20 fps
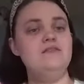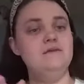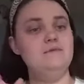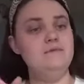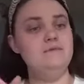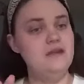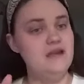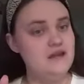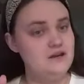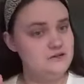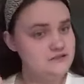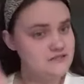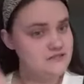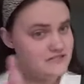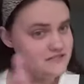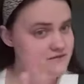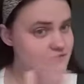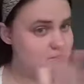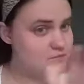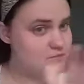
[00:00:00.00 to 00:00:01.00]
Then we had our
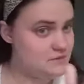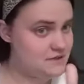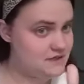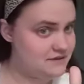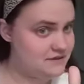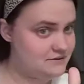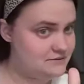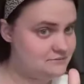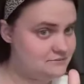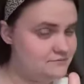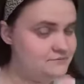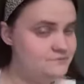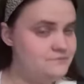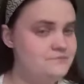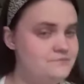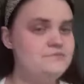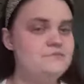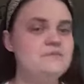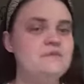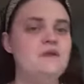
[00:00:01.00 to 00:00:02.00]
days of the week.
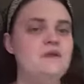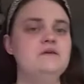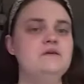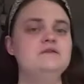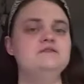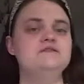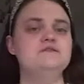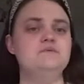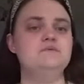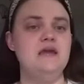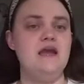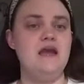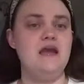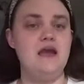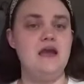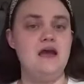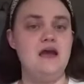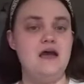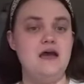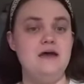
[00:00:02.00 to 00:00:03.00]
So we
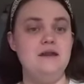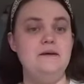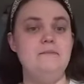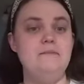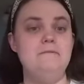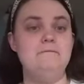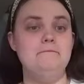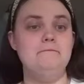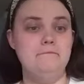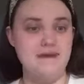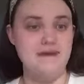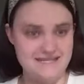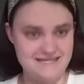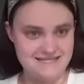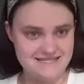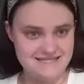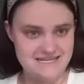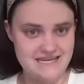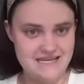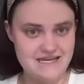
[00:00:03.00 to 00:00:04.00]
had
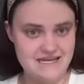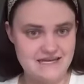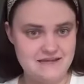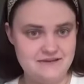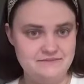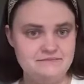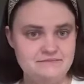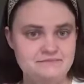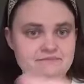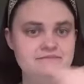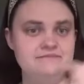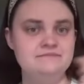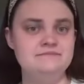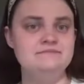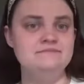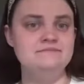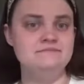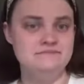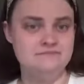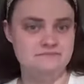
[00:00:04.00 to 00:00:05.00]
Monday,
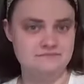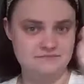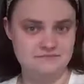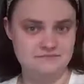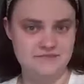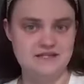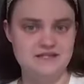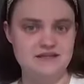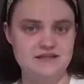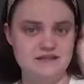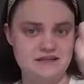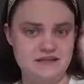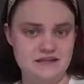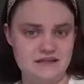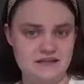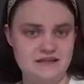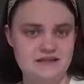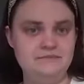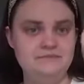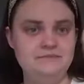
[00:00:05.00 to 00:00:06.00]

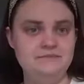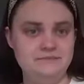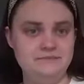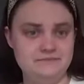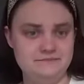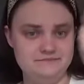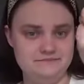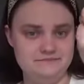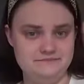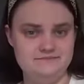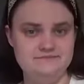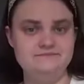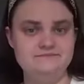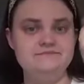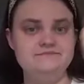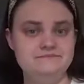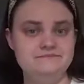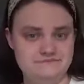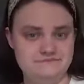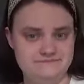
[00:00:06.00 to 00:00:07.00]
Monday, mm-hmm.